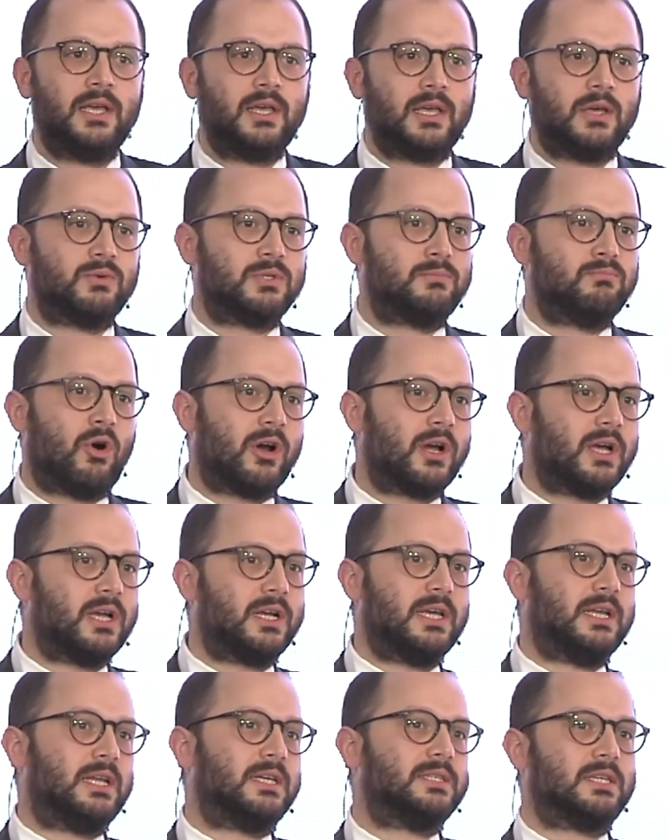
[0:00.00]
It was
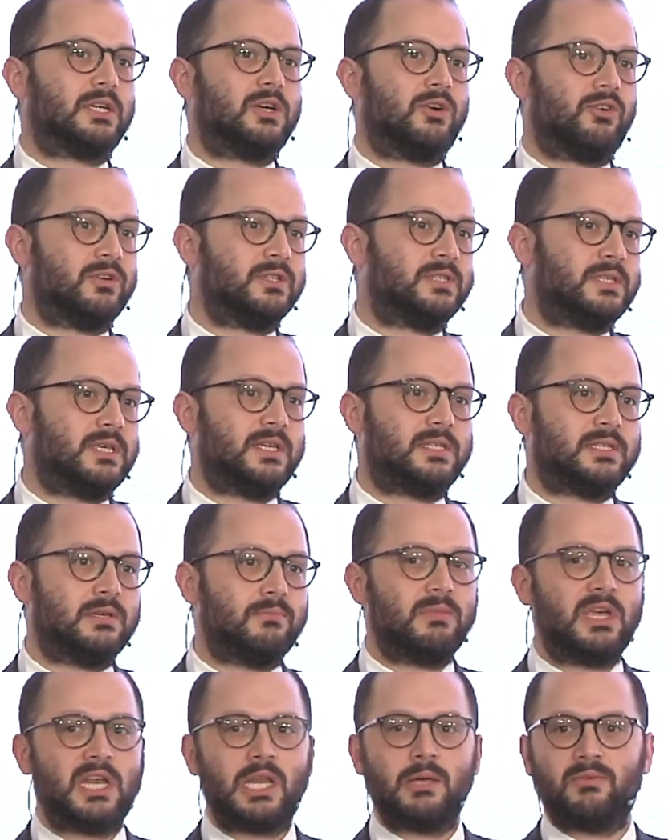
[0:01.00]
marketed as a currency, as a
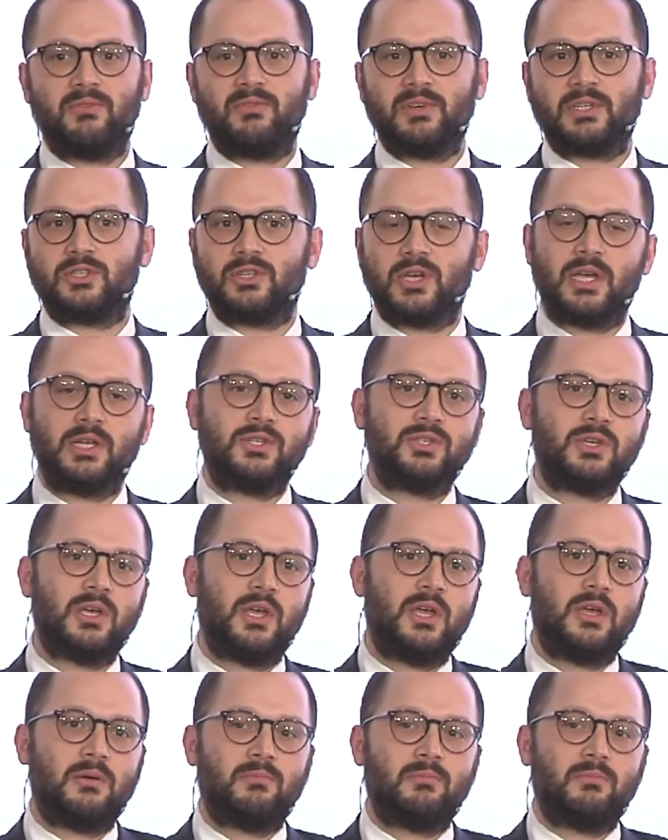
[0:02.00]
medium of exchange,